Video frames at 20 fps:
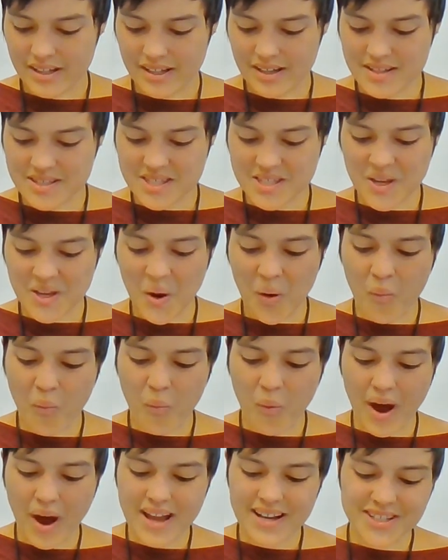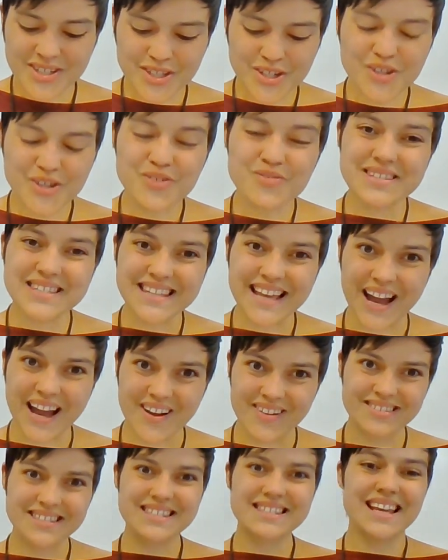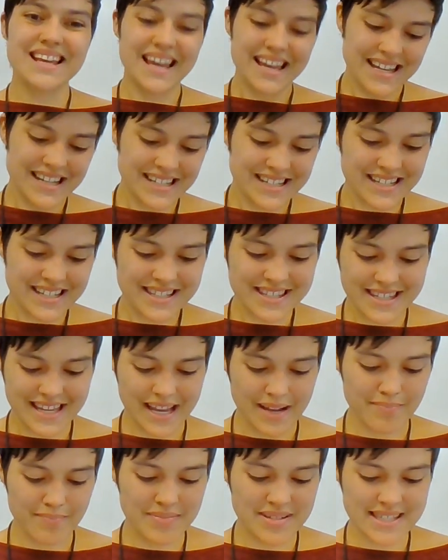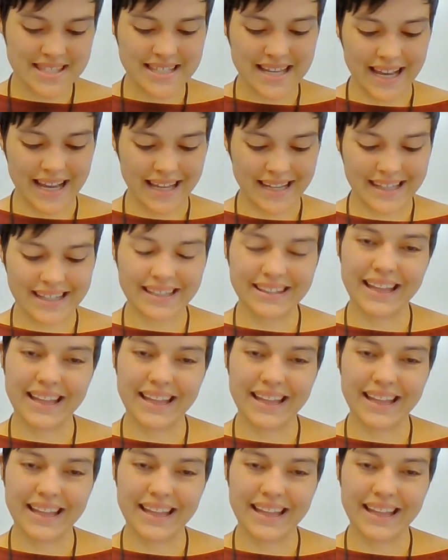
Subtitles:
So, what two sounds did Sam decide he